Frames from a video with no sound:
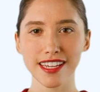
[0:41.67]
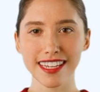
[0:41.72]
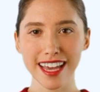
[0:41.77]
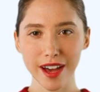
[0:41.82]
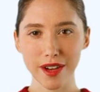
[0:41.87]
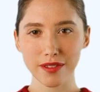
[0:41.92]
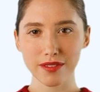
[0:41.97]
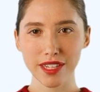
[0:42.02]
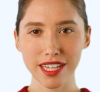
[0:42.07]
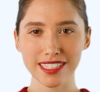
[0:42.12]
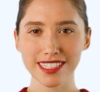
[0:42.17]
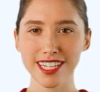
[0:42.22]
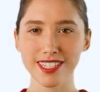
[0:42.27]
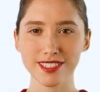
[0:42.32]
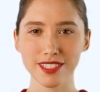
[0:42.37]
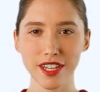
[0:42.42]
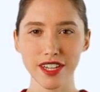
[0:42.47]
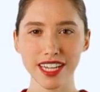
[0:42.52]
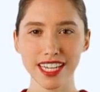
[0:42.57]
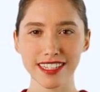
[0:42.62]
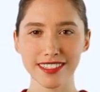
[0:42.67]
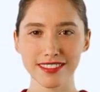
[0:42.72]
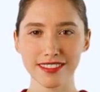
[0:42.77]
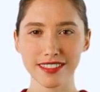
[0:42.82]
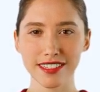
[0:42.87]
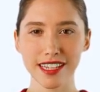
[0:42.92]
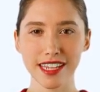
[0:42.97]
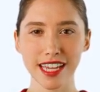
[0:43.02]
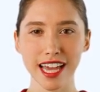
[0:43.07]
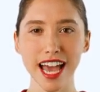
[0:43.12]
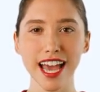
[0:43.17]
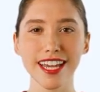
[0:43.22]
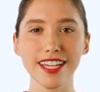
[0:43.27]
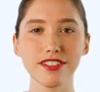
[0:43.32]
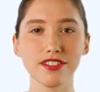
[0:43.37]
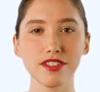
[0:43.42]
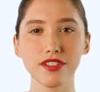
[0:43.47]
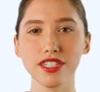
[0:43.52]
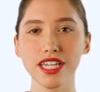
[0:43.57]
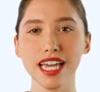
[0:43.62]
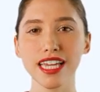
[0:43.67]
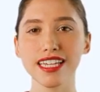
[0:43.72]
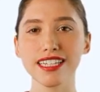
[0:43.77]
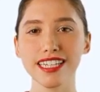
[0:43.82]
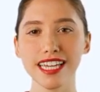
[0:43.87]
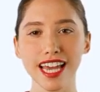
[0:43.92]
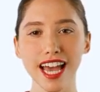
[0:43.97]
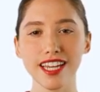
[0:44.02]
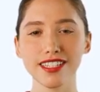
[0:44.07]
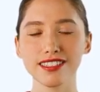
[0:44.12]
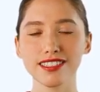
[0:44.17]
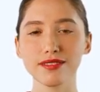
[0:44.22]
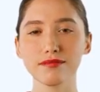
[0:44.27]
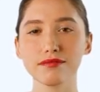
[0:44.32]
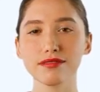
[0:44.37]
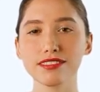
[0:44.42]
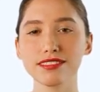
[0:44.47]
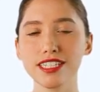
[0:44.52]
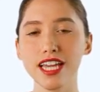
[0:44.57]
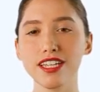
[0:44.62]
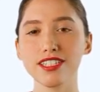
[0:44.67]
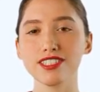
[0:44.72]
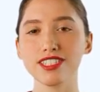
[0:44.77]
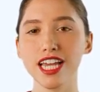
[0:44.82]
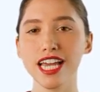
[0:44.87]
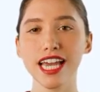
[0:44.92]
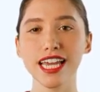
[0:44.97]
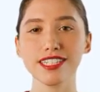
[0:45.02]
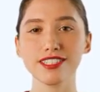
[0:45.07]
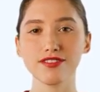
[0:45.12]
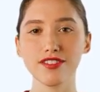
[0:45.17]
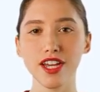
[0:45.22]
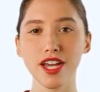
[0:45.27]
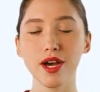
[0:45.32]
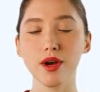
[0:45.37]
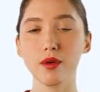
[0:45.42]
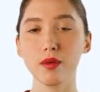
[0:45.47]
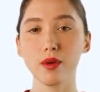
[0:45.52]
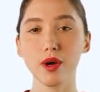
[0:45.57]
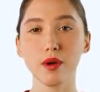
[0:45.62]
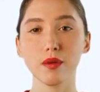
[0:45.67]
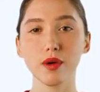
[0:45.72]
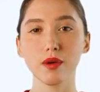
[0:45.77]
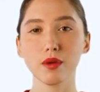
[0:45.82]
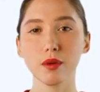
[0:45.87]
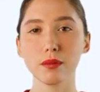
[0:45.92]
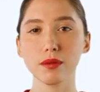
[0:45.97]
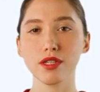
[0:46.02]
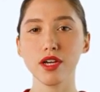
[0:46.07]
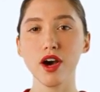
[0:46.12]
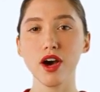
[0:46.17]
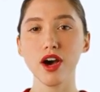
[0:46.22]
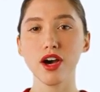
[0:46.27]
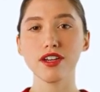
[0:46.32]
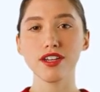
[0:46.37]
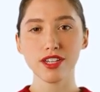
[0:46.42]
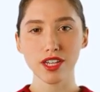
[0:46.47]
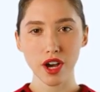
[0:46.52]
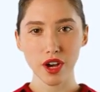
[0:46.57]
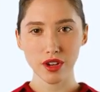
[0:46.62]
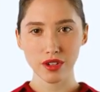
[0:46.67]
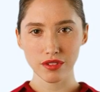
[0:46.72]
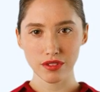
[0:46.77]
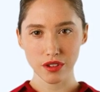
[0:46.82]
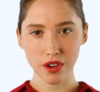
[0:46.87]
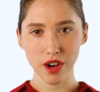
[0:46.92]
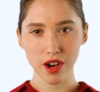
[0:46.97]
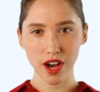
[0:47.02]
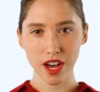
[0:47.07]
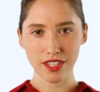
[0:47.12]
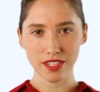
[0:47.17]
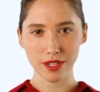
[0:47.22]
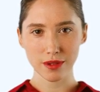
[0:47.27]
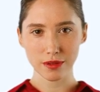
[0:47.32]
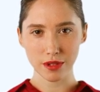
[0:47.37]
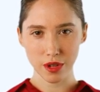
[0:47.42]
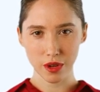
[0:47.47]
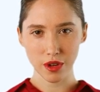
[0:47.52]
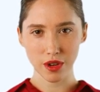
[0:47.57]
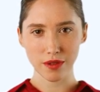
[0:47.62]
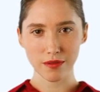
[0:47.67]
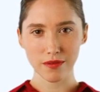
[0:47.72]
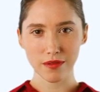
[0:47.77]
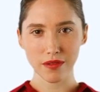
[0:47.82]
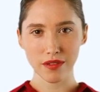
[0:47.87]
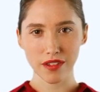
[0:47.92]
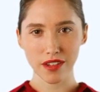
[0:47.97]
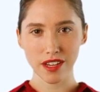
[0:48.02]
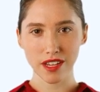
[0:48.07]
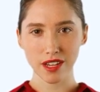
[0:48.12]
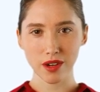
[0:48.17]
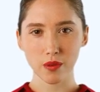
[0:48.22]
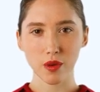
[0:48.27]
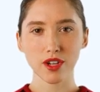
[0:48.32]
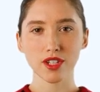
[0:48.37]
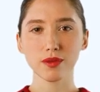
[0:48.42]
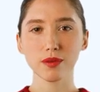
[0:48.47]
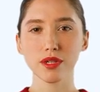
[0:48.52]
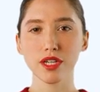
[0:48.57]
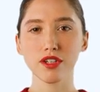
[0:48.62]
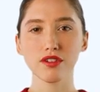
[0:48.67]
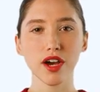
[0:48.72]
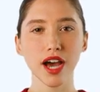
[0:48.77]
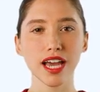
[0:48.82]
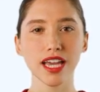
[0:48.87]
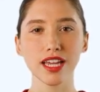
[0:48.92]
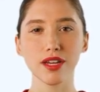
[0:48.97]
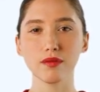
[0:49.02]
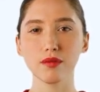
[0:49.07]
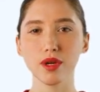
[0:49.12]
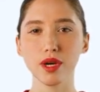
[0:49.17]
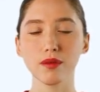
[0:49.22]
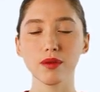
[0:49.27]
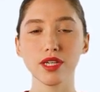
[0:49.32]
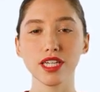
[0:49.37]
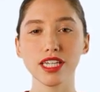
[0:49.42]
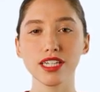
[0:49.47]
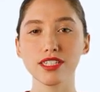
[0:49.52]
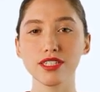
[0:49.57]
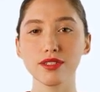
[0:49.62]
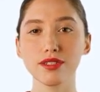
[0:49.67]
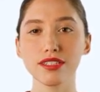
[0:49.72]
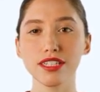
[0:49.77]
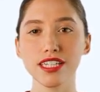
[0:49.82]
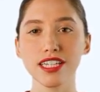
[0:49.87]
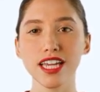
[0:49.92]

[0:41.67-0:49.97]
Now, let's get started. I have created a custom.js file where we will put all the code for our custom tool. Once we are ready, we will include the